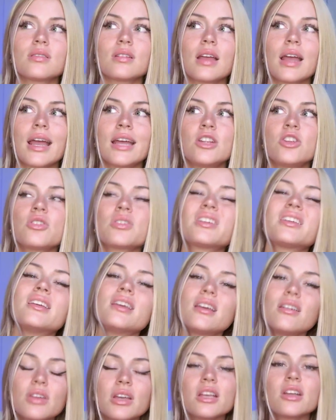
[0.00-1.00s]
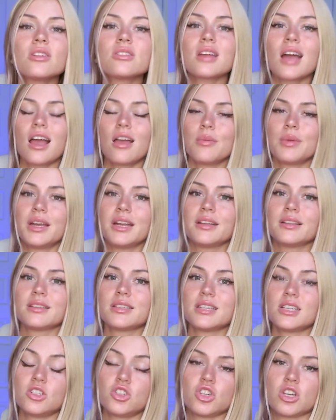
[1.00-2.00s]
And you're giving your time and
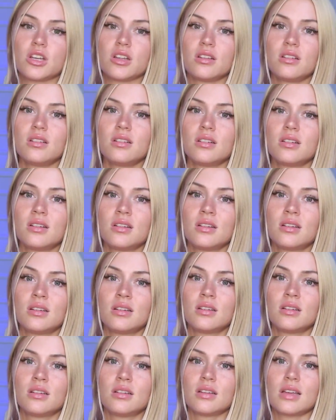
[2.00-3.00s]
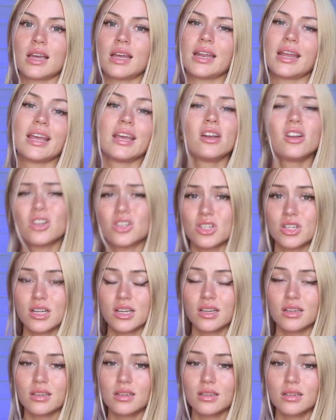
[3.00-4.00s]
attention and
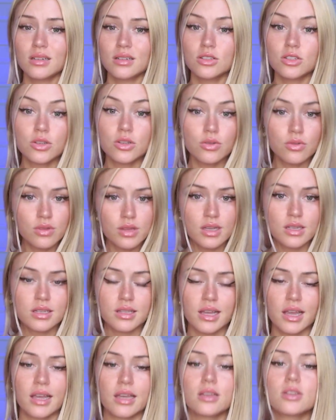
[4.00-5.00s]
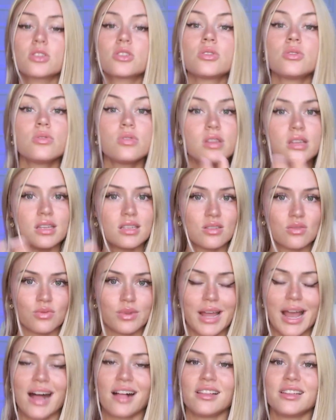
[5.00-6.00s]
energy to these things, to these
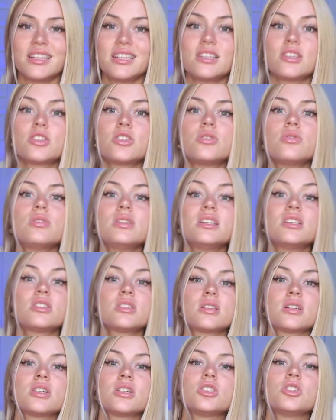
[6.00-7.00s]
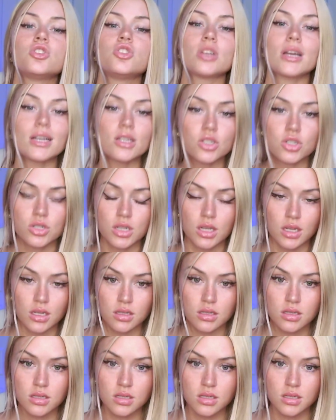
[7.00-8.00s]
realities, to these
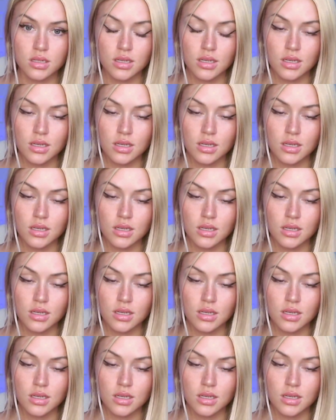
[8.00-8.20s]
suggestions.